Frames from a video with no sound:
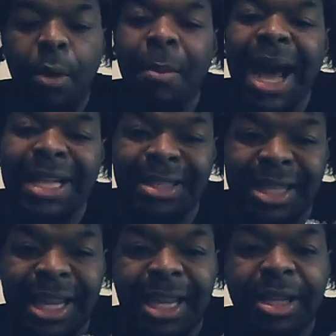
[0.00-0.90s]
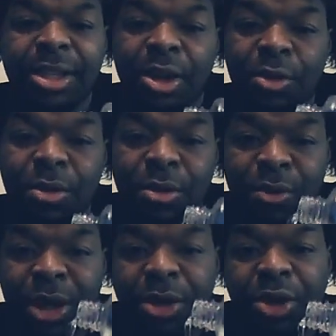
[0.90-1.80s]
I want mine thick. So
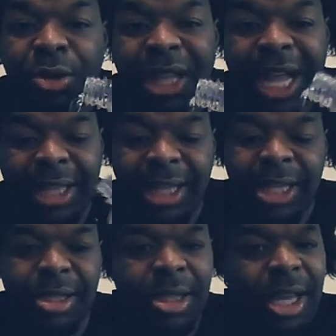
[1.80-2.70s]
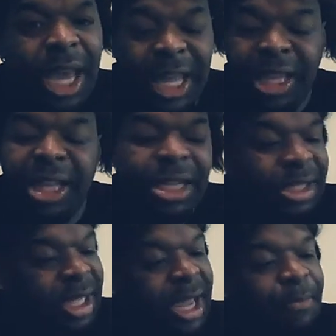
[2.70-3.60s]
we're going to do it like this. And then they
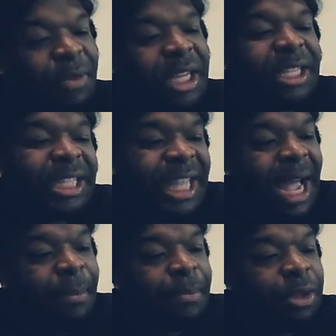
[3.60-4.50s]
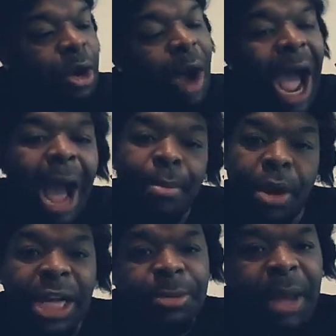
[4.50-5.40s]
say, slap your
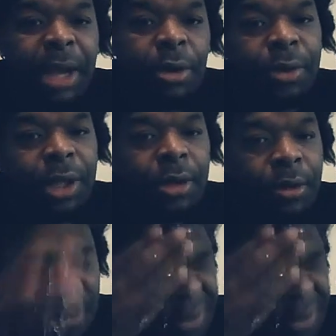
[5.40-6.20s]
eyebrows back on there.